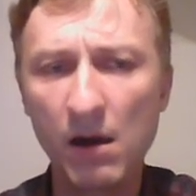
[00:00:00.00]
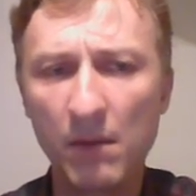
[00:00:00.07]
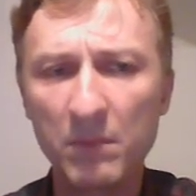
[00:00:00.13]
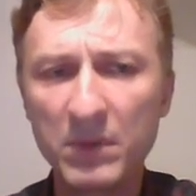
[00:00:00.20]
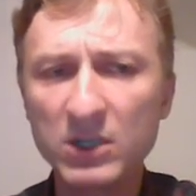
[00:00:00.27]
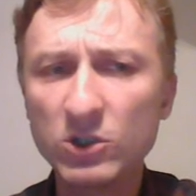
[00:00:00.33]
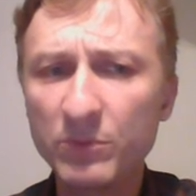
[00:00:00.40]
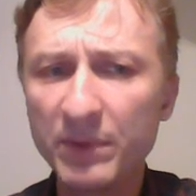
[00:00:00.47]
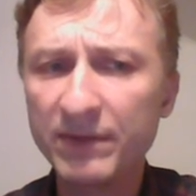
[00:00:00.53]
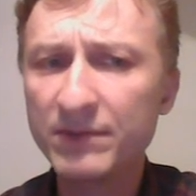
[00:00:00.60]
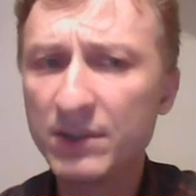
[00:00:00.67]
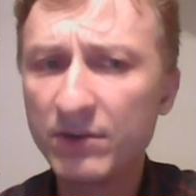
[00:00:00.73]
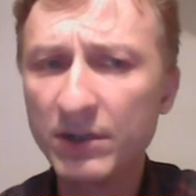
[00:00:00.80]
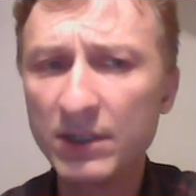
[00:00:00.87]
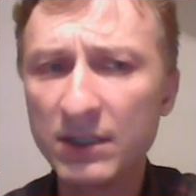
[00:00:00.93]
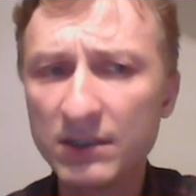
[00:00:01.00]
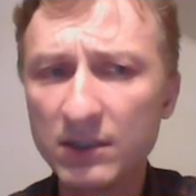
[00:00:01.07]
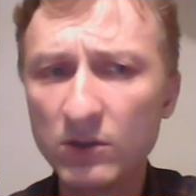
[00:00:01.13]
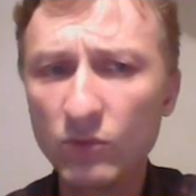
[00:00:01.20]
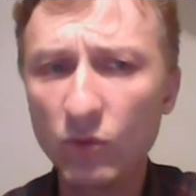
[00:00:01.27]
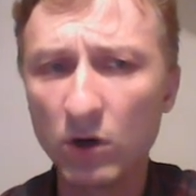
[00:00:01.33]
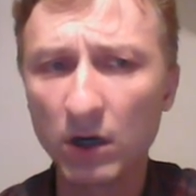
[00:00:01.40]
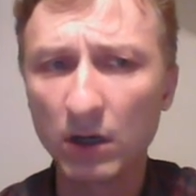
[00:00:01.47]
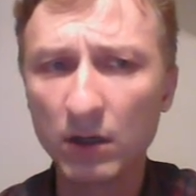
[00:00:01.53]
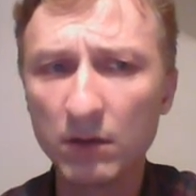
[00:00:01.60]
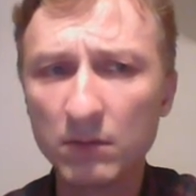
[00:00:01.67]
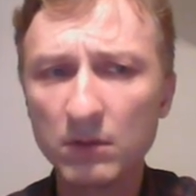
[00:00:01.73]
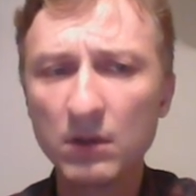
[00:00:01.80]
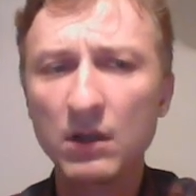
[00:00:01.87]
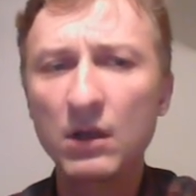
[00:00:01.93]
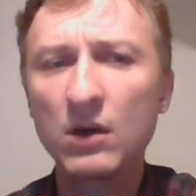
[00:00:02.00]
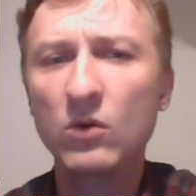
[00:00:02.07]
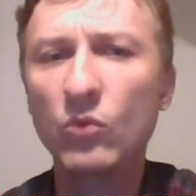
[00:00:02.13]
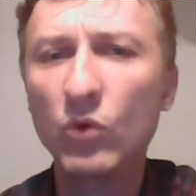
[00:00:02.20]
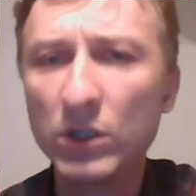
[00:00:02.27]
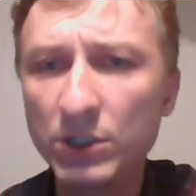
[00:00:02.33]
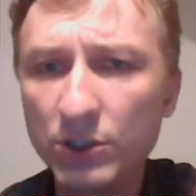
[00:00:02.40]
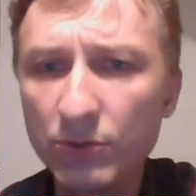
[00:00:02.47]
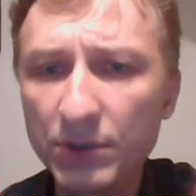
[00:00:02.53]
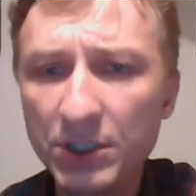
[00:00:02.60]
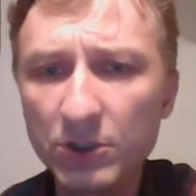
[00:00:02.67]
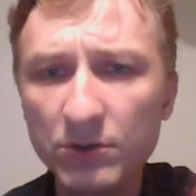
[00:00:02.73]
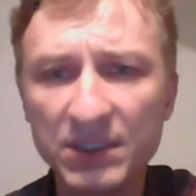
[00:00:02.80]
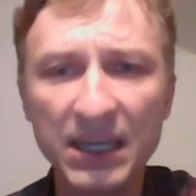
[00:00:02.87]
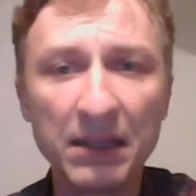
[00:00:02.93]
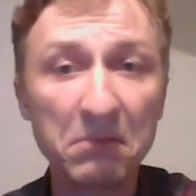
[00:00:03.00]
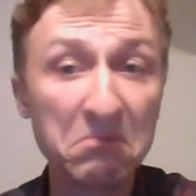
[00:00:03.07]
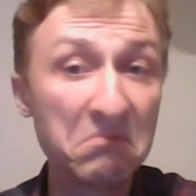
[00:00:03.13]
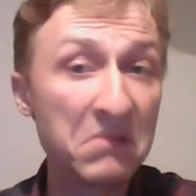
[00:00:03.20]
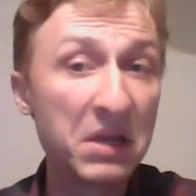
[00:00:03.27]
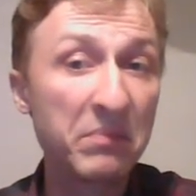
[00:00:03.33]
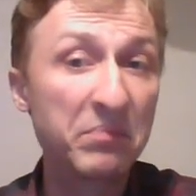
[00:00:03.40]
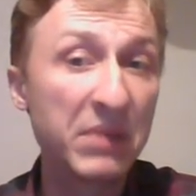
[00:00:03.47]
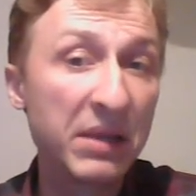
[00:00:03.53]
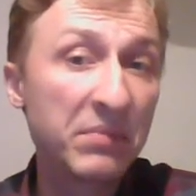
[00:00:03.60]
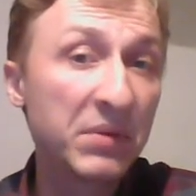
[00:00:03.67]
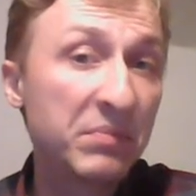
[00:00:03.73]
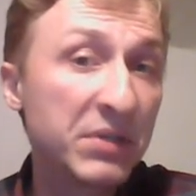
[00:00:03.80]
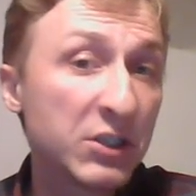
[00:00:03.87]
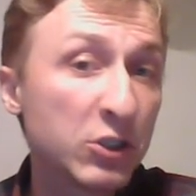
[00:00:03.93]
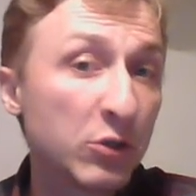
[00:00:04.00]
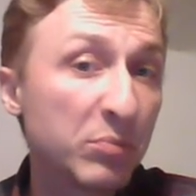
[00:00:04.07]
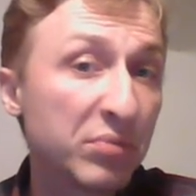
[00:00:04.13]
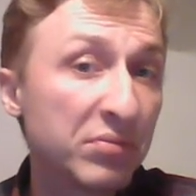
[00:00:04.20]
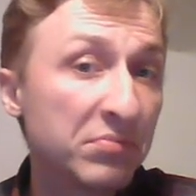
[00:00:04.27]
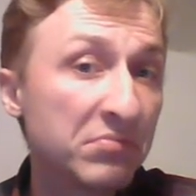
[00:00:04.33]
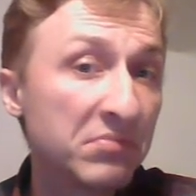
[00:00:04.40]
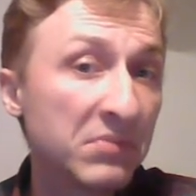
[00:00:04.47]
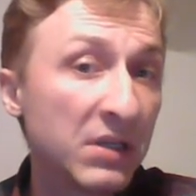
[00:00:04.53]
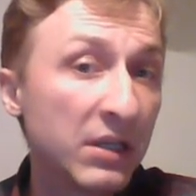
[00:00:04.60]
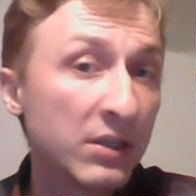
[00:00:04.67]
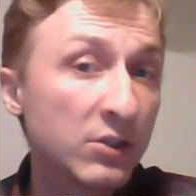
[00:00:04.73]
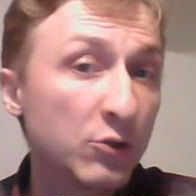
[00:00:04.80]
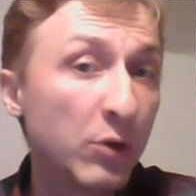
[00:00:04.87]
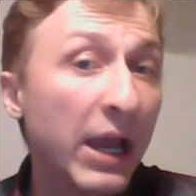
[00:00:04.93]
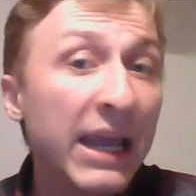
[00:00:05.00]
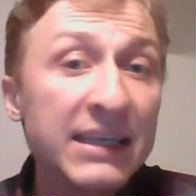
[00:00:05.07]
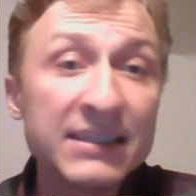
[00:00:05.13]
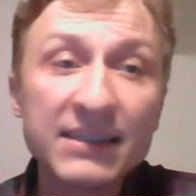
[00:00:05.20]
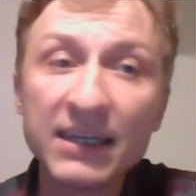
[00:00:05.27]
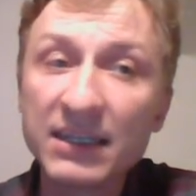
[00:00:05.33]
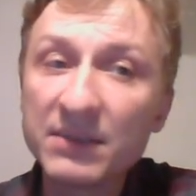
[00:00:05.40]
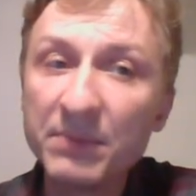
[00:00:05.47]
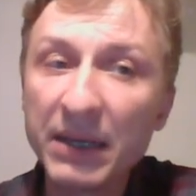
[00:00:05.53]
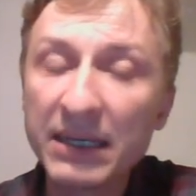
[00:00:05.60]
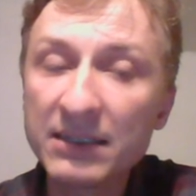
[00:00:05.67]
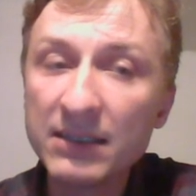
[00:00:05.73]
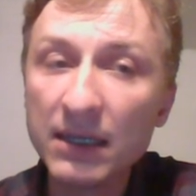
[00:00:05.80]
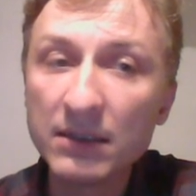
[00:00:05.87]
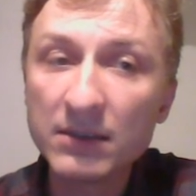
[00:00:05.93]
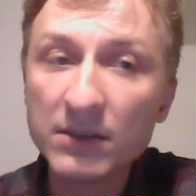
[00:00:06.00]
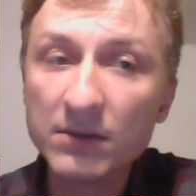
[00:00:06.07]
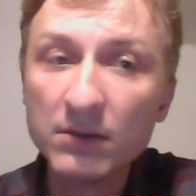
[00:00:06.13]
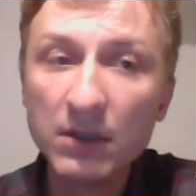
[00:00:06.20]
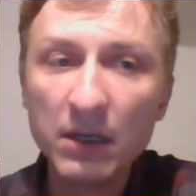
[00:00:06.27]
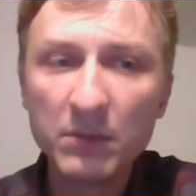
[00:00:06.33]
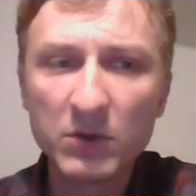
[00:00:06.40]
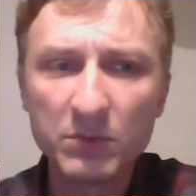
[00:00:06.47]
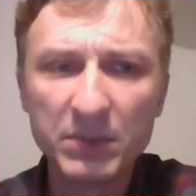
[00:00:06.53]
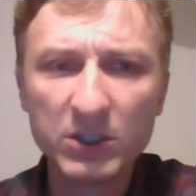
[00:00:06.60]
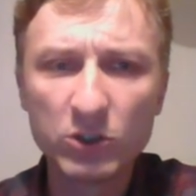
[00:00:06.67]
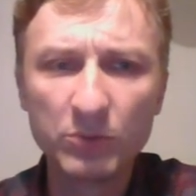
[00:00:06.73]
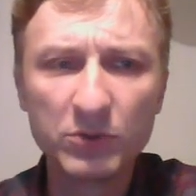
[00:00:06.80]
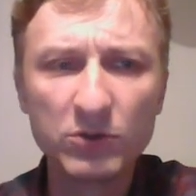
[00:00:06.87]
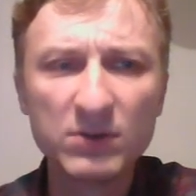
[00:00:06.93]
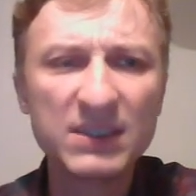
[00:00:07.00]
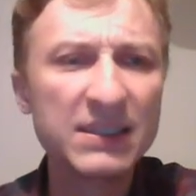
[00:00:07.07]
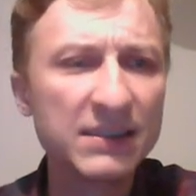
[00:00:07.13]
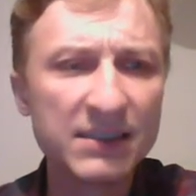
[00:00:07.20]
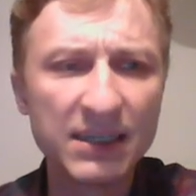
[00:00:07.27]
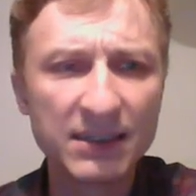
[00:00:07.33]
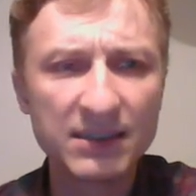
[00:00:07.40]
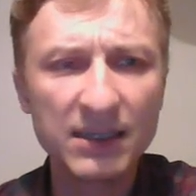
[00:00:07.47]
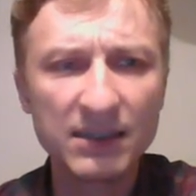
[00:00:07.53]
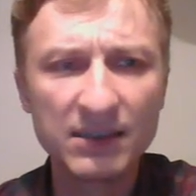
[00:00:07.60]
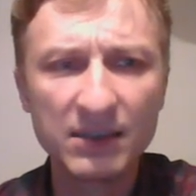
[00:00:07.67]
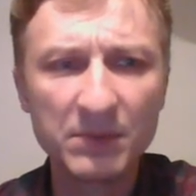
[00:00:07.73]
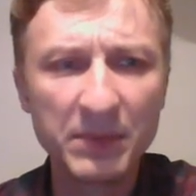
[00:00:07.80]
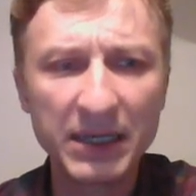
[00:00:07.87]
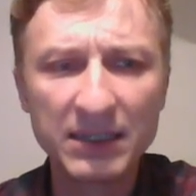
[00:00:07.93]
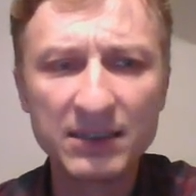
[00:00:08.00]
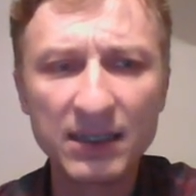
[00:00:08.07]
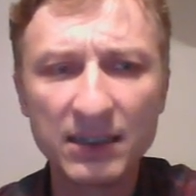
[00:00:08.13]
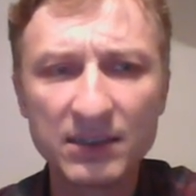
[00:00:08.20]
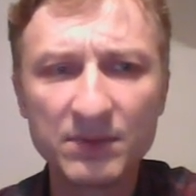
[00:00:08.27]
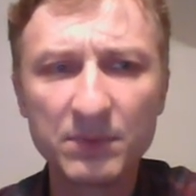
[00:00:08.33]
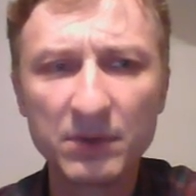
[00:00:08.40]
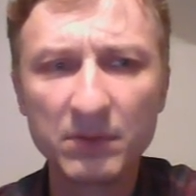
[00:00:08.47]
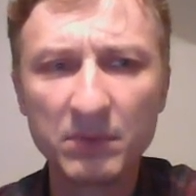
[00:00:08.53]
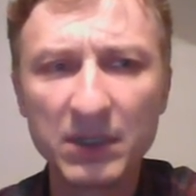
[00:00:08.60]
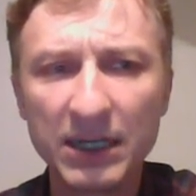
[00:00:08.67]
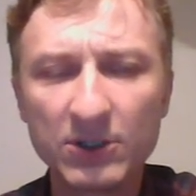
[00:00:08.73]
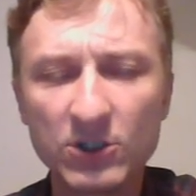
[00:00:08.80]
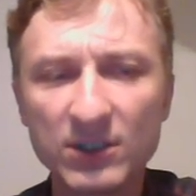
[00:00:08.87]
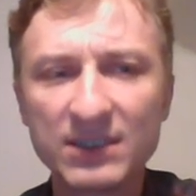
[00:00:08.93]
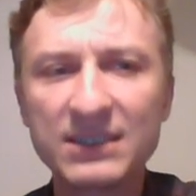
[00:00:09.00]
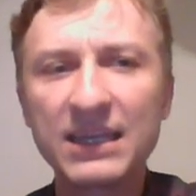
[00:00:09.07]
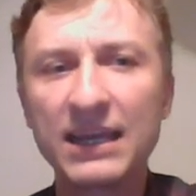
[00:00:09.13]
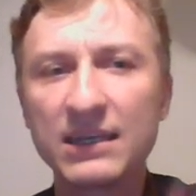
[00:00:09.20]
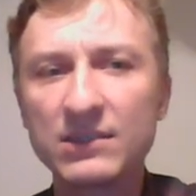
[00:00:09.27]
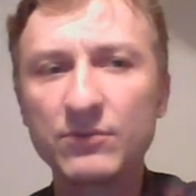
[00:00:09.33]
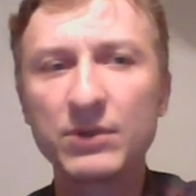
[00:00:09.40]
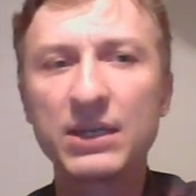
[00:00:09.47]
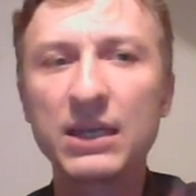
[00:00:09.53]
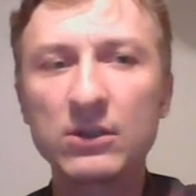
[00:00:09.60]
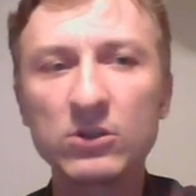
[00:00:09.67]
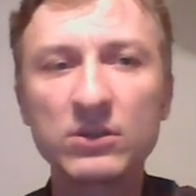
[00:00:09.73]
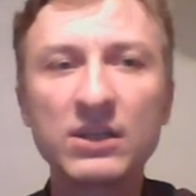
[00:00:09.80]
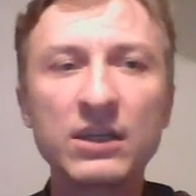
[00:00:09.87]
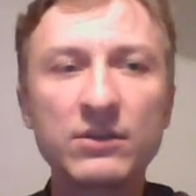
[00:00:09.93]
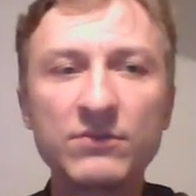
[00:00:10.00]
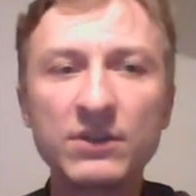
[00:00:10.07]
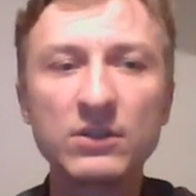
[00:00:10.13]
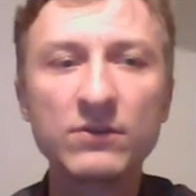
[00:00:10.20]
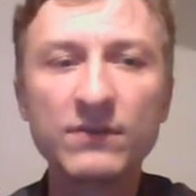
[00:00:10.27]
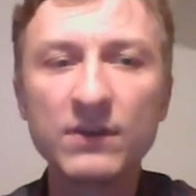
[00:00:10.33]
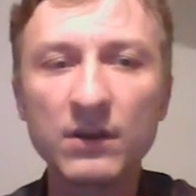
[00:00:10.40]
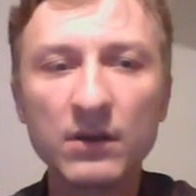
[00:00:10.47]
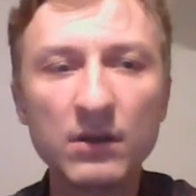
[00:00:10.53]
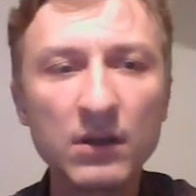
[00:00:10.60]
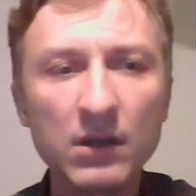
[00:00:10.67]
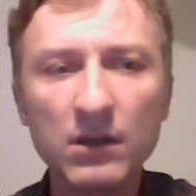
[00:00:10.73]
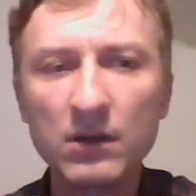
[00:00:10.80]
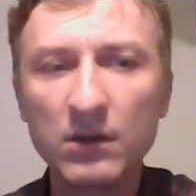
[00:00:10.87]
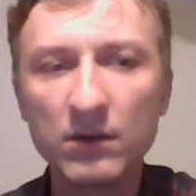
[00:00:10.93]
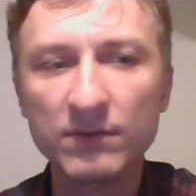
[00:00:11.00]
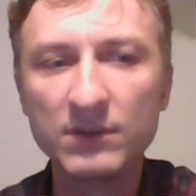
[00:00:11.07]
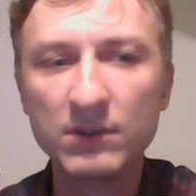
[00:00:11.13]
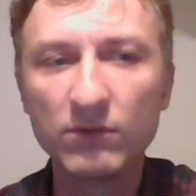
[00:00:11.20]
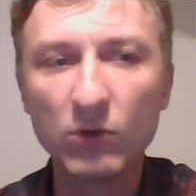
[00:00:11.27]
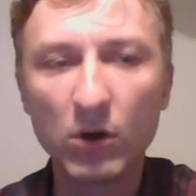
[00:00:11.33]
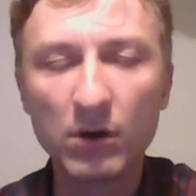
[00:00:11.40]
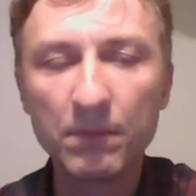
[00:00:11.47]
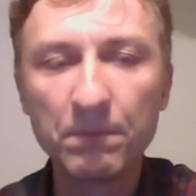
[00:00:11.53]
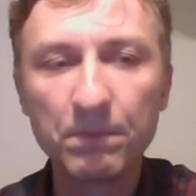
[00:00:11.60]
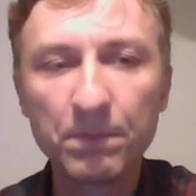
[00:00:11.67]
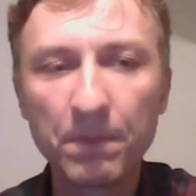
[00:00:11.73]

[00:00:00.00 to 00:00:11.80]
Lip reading: Bishop f3 doesn't work. What do we do then? Maybe bishop to a6 makes sense. Bishop to c6 doesn't make sense, but black just takes. We cannot get rid of the rook.